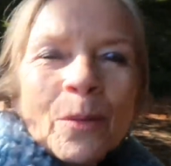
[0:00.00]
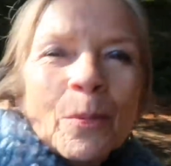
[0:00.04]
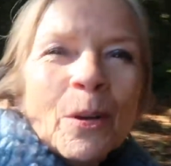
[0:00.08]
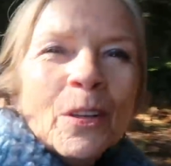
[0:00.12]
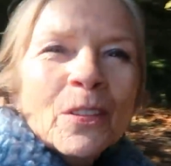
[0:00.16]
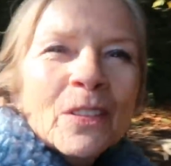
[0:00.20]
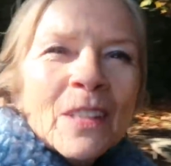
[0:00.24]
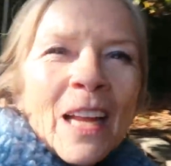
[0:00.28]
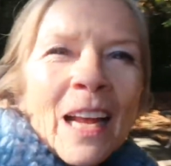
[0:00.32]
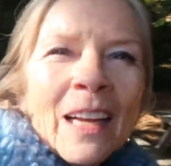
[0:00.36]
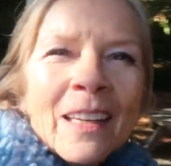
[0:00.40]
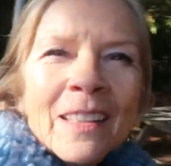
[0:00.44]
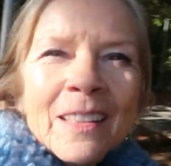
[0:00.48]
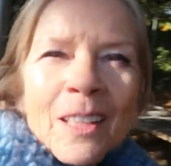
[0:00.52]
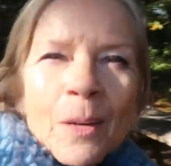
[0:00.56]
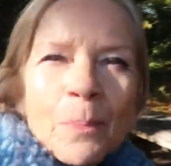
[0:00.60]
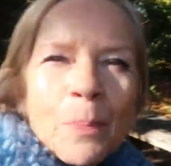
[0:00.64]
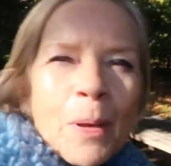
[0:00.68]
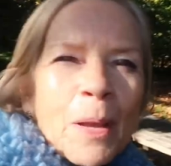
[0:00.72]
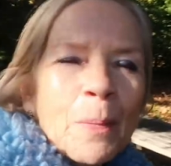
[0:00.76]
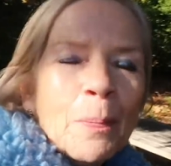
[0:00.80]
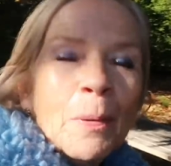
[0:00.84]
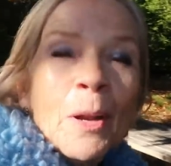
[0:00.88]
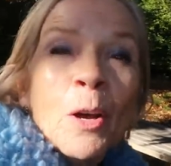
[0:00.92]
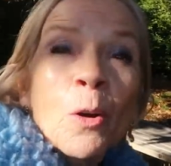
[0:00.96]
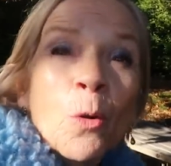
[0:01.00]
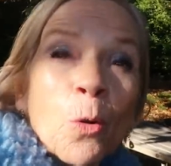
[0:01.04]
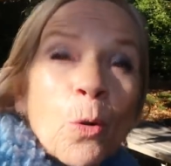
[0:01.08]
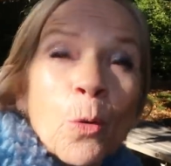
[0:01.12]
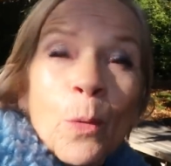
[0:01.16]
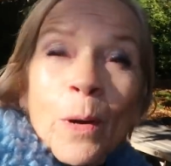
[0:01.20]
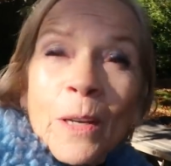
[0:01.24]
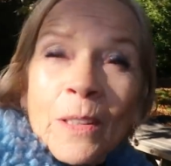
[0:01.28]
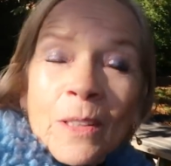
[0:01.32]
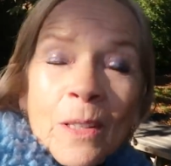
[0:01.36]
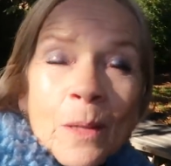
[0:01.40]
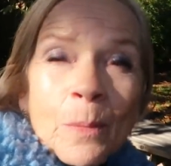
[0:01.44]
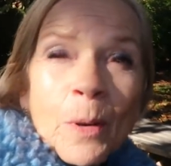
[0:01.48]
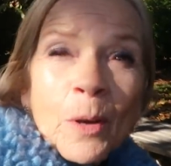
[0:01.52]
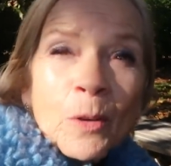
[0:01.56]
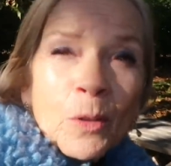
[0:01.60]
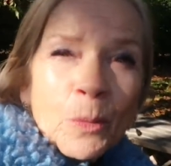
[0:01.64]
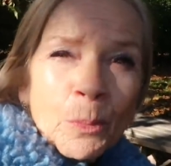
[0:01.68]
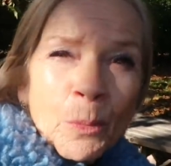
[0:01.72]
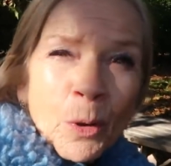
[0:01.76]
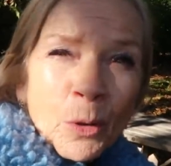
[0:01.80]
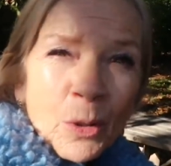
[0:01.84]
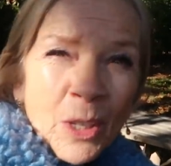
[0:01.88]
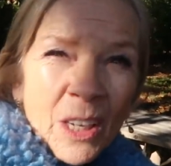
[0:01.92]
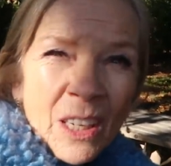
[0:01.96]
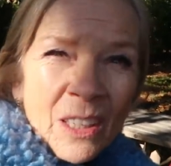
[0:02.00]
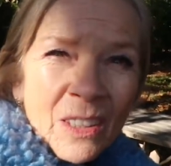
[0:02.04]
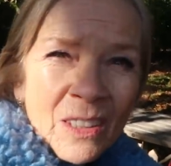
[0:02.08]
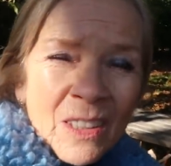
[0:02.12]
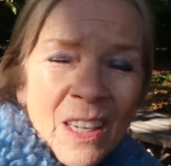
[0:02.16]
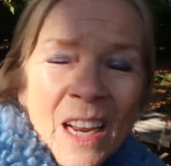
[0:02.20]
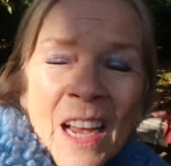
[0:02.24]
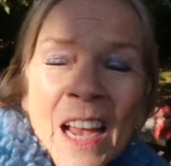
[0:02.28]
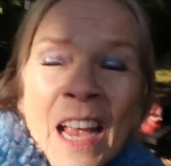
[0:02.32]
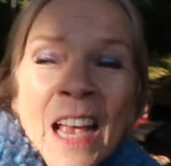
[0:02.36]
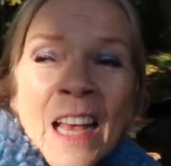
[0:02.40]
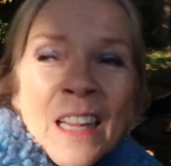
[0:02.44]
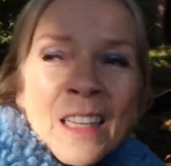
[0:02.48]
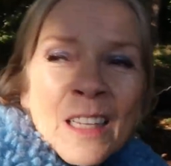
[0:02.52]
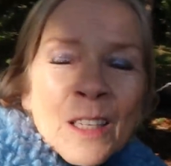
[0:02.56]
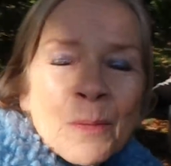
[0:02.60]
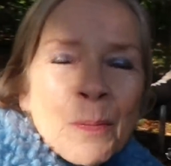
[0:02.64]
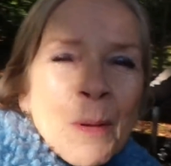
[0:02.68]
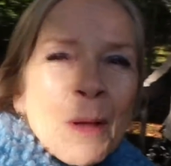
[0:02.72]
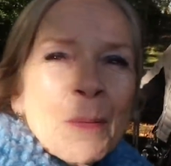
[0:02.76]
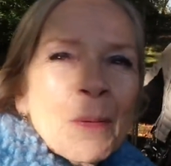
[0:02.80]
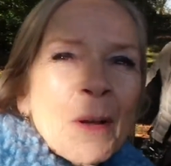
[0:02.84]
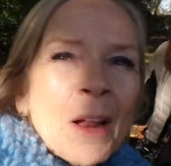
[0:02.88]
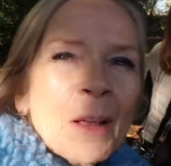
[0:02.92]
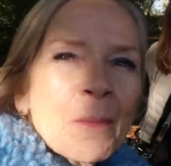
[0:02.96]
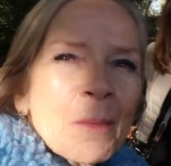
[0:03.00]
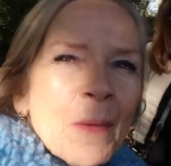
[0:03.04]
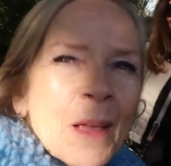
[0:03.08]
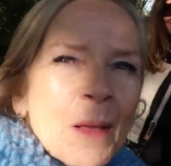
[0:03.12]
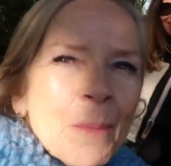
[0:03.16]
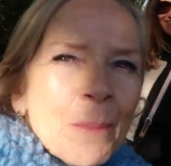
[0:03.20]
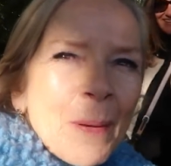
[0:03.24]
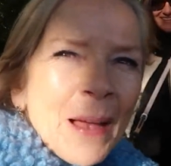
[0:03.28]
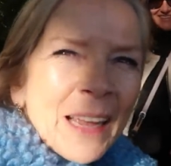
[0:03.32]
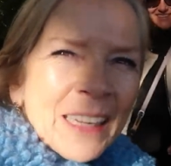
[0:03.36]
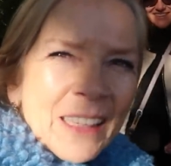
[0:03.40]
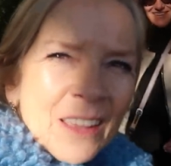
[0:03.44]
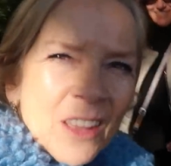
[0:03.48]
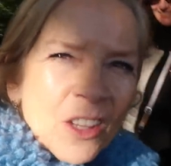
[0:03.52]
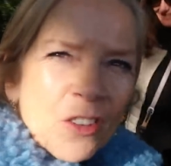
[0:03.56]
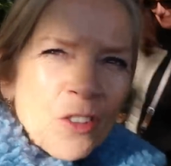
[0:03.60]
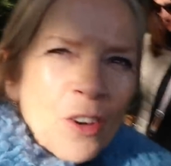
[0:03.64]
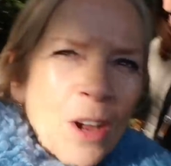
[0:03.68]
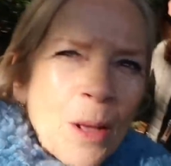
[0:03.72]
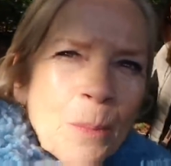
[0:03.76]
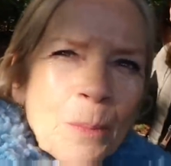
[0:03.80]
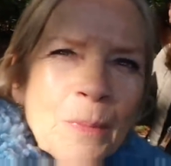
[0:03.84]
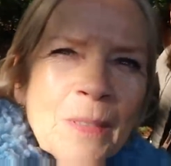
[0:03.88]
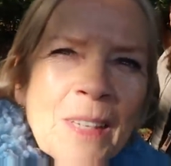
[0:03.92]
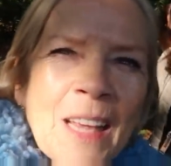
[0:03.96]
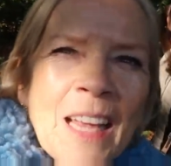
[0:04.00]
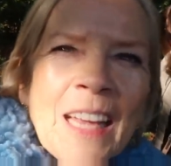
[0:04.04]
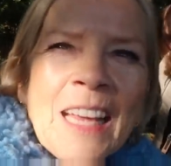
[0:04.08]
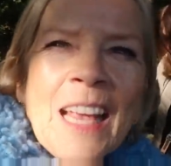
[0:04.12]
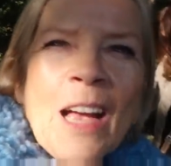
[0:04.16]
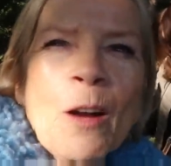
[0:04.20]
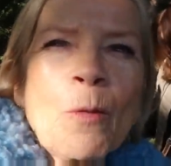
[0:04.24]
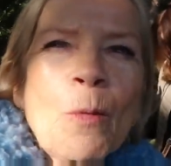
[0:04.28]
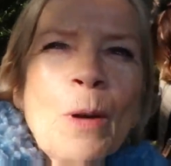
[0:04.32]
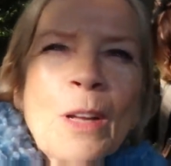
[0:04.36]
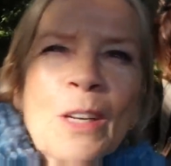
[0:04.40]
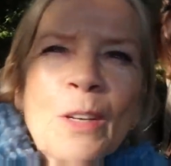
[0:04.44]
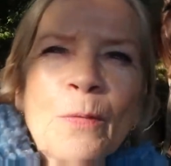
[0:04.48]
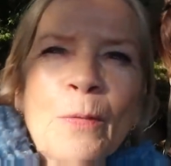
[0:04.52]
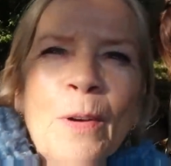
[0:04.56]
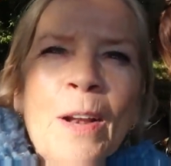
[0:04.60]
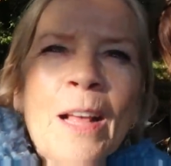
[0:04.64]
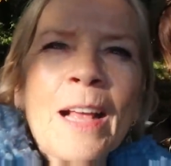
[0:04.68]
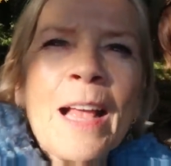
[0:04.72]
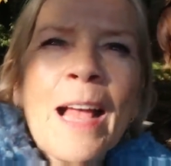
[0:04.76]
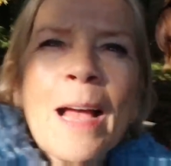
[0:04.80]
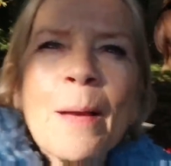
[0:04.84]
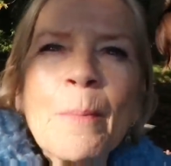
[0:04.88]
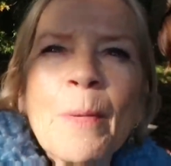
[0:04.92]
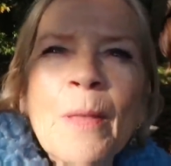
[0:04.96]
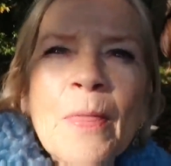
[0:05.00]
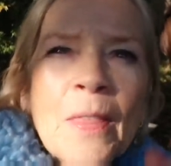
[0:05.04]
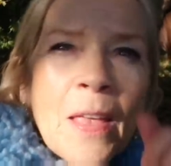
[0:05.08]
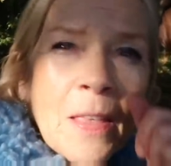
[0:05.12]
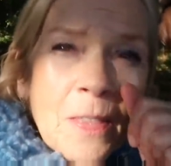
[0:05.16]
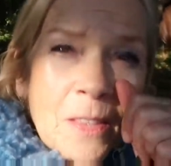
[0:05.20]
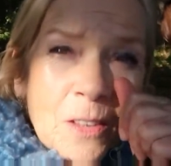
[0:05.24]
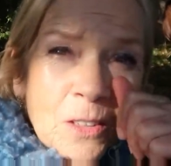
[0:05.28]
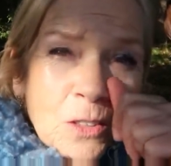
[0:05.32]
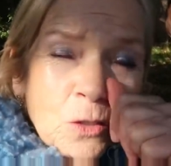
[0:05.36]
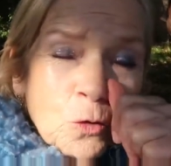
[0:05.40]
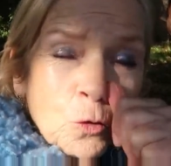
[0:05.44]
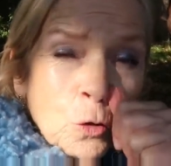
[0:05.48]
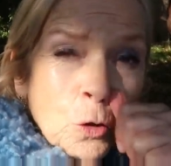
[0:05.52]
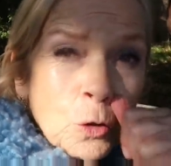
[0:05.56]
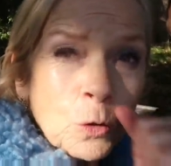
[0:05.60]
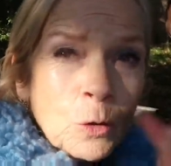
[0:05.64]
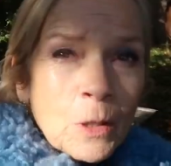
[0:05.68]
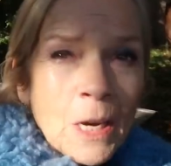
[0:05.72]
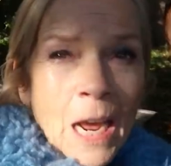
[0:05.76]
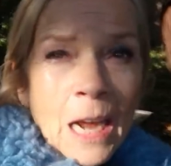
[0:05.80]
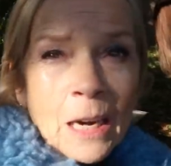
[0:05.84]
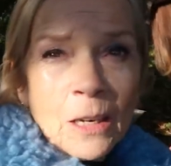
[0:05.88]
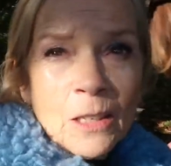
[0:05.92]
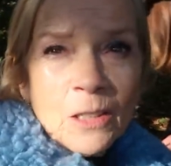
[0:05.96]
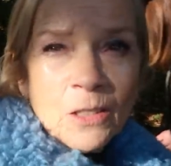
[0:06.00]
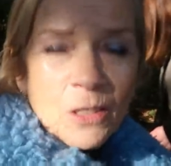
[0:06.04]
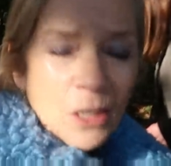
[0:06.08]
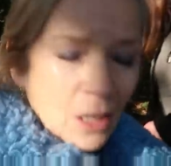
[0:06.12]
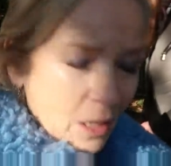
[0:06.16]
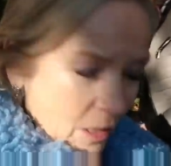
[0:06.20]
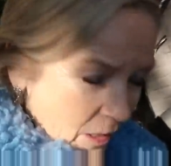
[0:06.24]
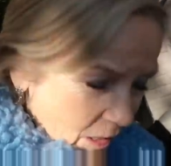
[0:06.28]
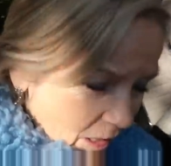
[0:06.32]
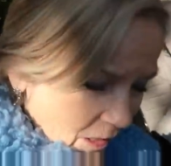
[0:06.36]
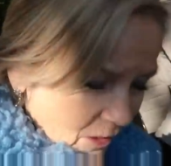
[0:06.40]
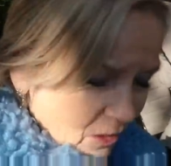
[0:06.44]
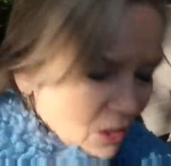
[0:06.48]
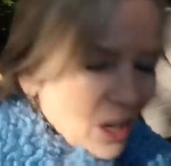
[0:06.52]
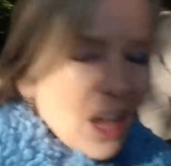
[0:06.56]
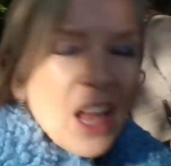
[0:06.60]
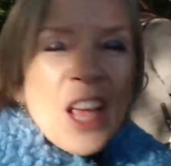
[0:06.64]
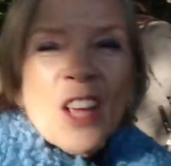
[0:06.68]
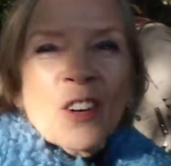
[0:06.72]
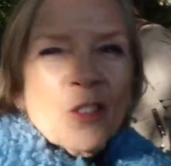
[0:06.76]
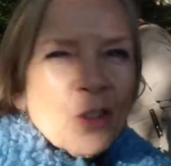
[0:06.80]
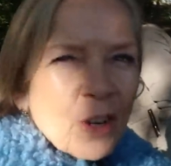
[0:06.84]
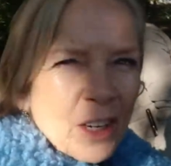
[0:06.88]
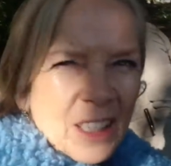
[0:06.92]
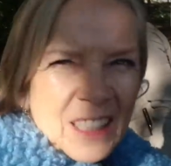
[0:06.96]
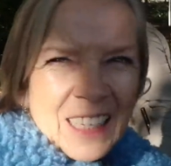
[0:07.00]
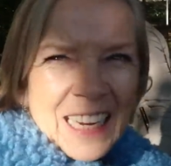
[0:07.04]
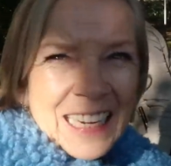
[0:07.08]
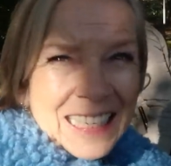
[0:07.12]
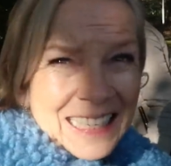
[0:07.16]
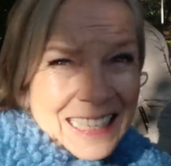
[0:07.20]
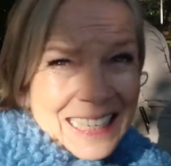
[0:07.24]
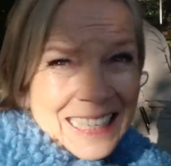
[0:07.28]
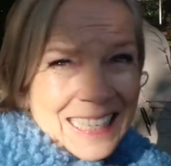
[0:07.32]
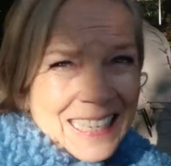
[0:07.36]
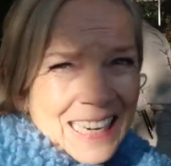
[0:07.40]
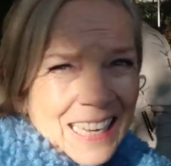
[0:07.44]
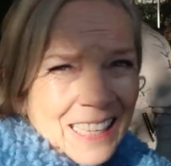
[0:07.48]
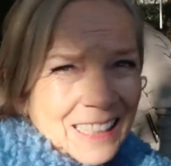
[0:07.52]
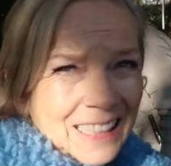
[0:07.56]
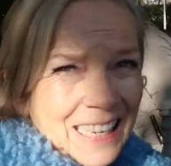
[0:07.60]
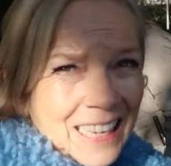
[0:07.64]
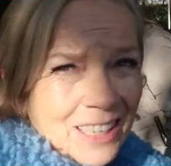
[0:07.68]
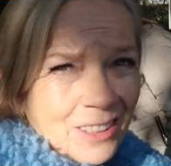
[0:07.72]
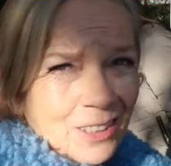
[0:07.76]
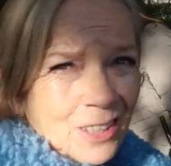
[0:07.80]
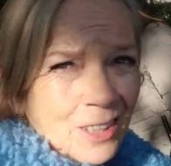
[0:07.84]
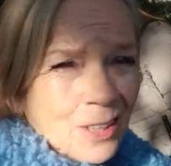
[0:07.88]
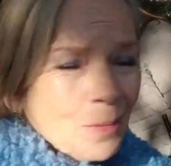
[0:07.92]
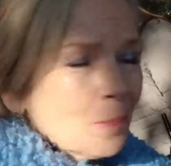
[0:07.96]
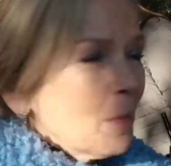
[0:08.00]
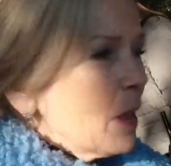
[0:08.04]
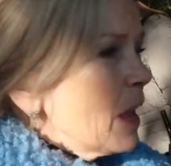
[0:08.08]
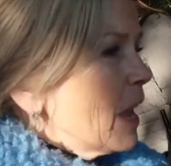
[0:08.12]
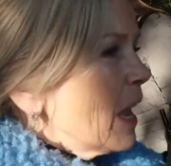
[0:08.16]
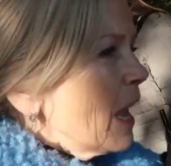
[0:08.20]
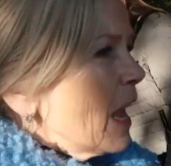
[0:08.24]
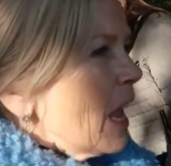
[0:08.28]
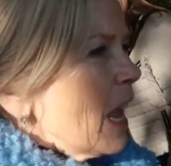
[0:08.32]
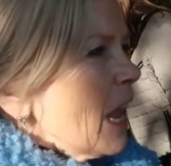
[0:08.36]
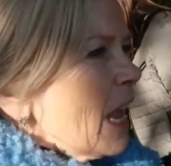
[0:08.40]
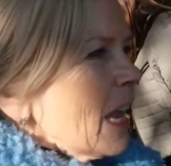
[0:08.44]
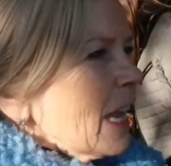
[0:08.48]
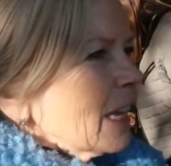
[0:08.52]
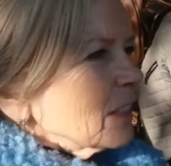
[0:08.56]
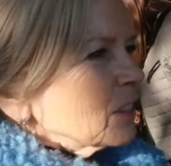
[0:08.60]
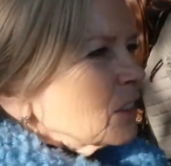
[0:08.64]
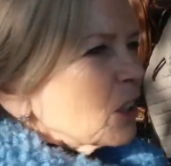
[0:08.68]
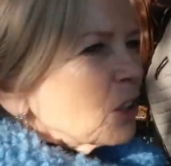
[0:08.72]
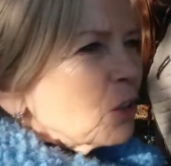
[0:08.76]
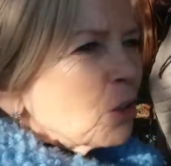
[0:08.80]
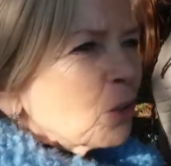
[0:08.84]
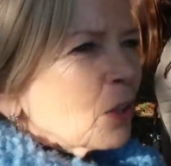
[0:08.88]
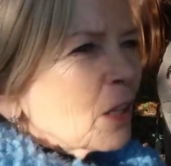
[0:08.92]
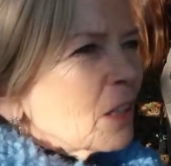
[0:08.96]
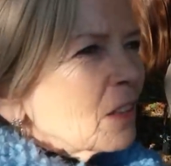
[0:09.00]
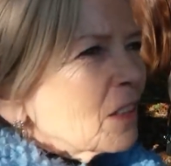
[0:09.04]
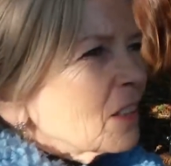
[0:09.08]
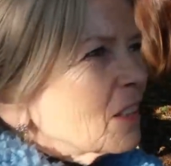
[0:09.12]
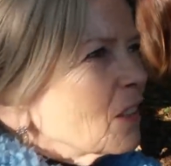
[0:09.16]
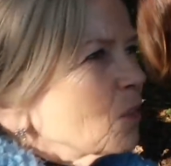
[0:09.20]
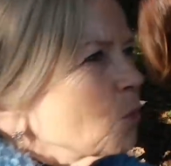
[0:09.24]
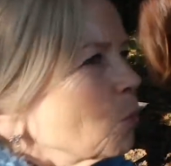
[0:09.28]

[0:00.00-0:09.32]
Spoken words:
the most talented people are always the most modest. There's people like me banging the drum saying how wonderful I am, and then there's true talent, and it's trying to get detail out of them. Don't you think this